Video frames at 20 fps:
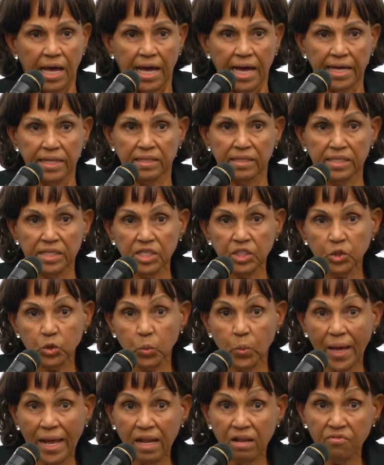And these
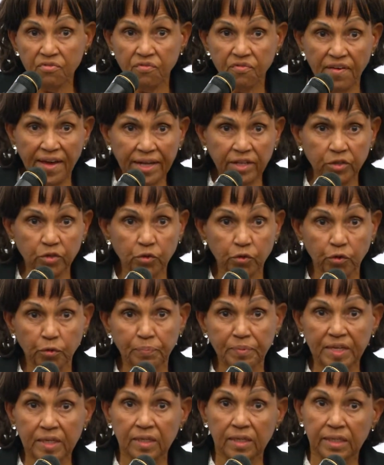well-fed
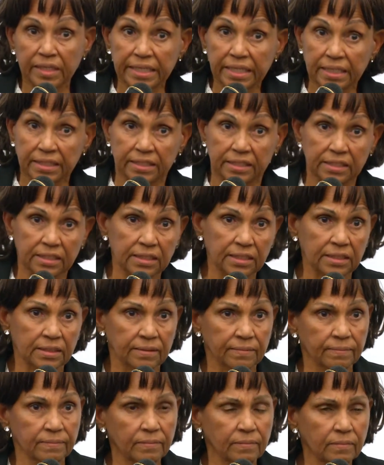European
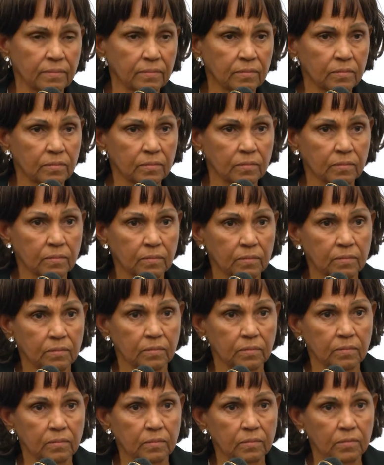leaders,
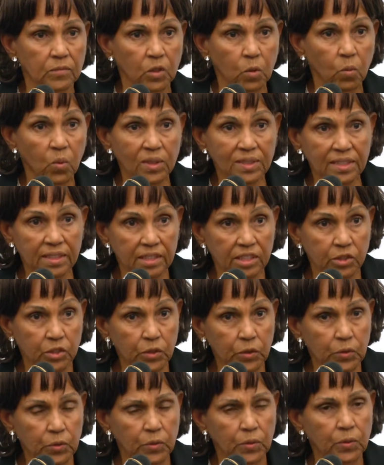what did they
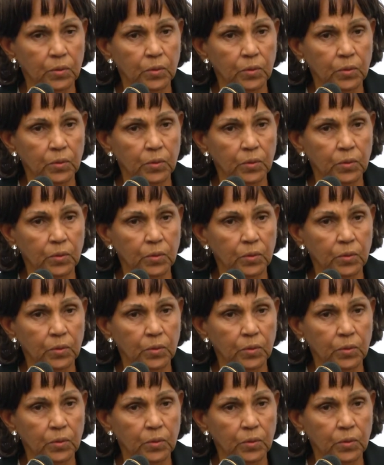do?